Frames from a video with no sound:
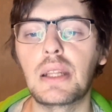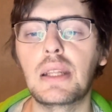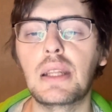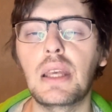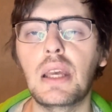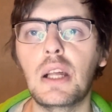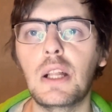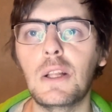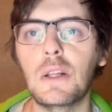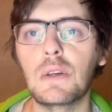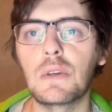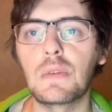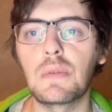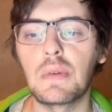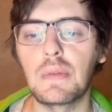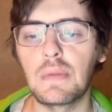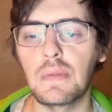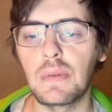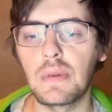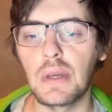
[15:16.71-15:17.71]

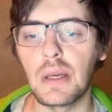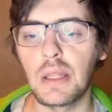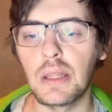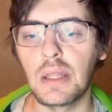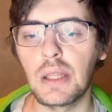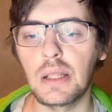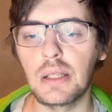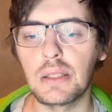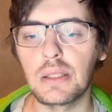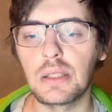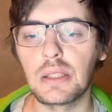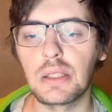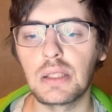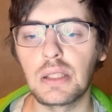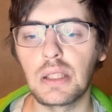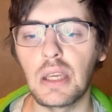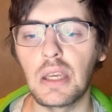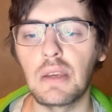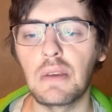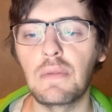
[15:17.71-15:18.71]
dialogue until
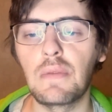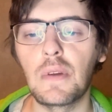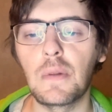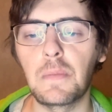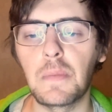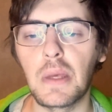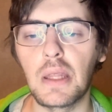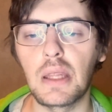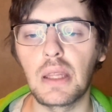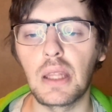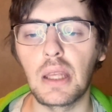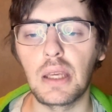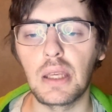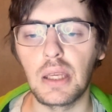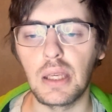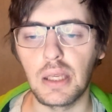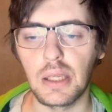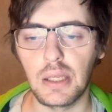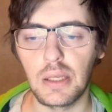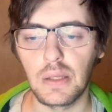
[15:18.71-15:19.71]
she will be
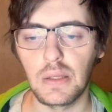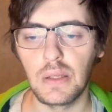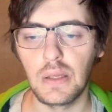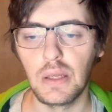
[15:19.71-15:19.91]
dying.